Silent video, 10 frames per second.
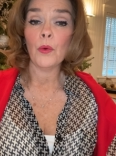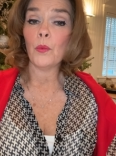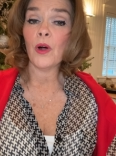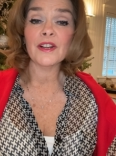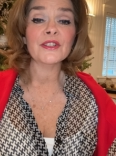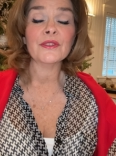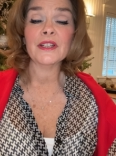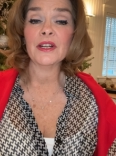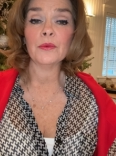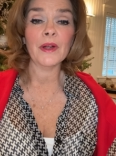
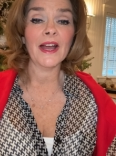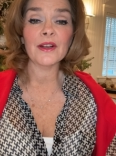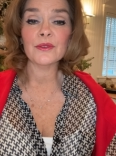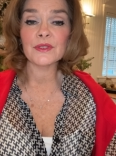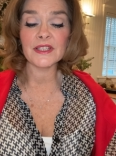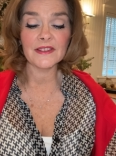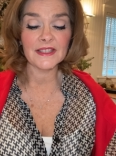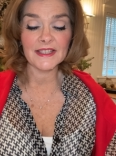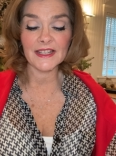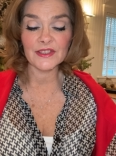wandering around in the
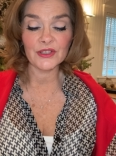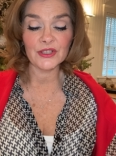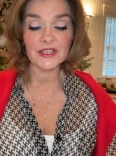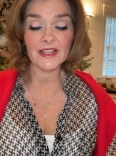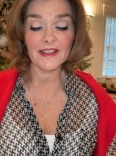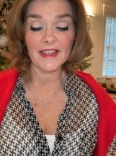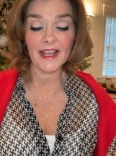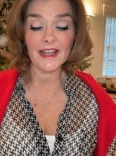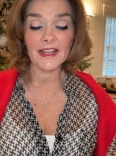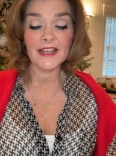desert,
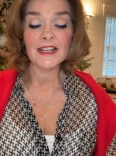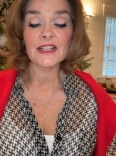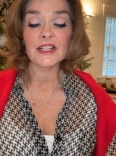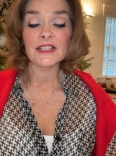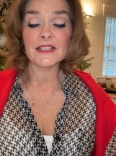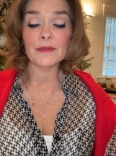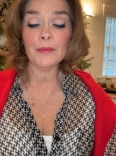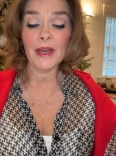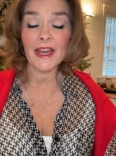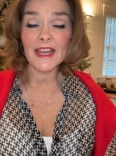they
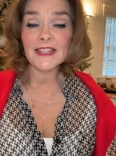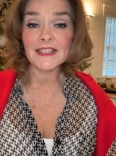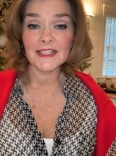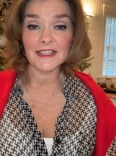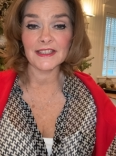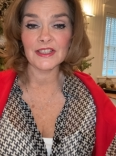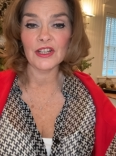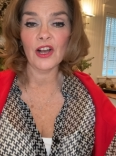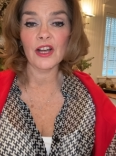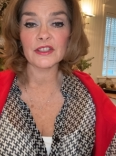depended
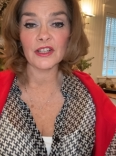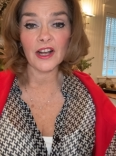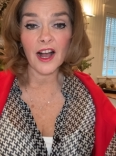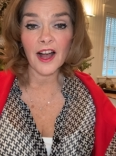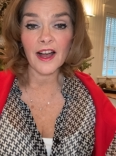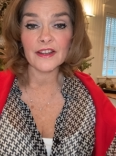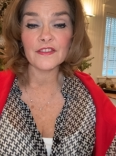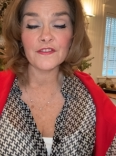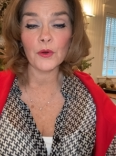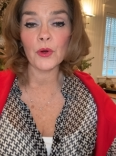on God
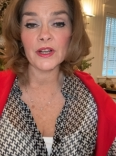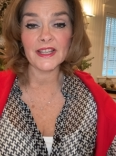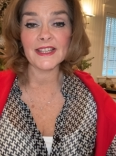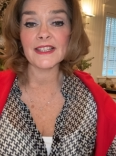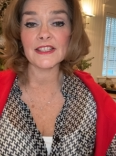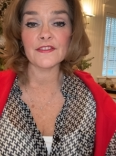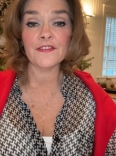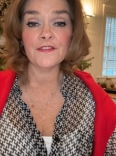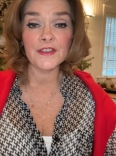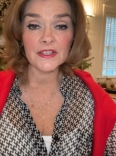for his
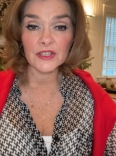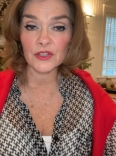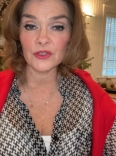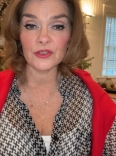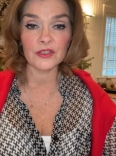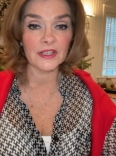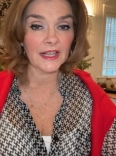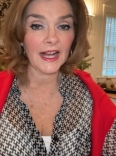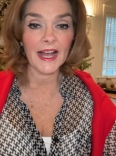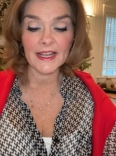physical
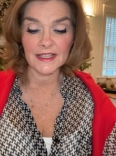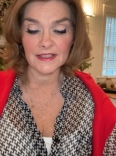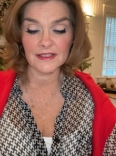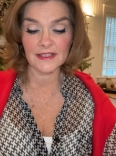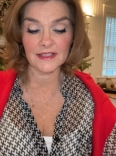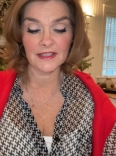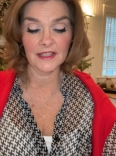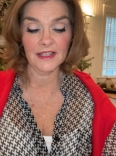guidance.